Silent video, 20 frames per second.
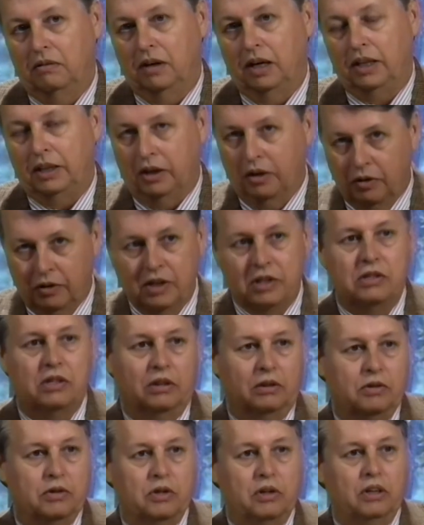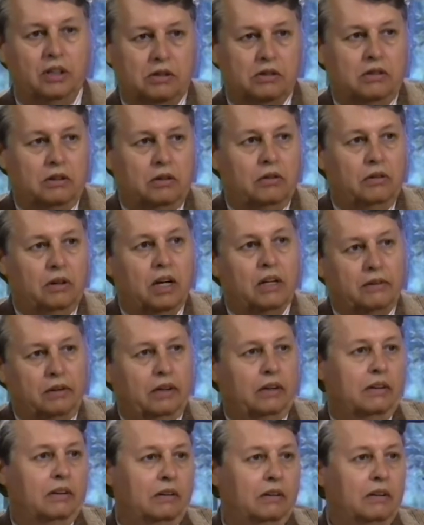And the only solution is to do
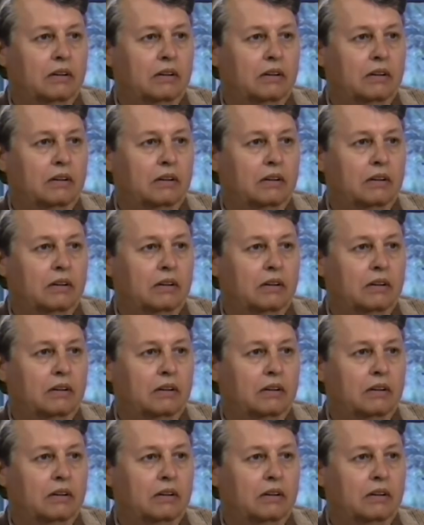nothing.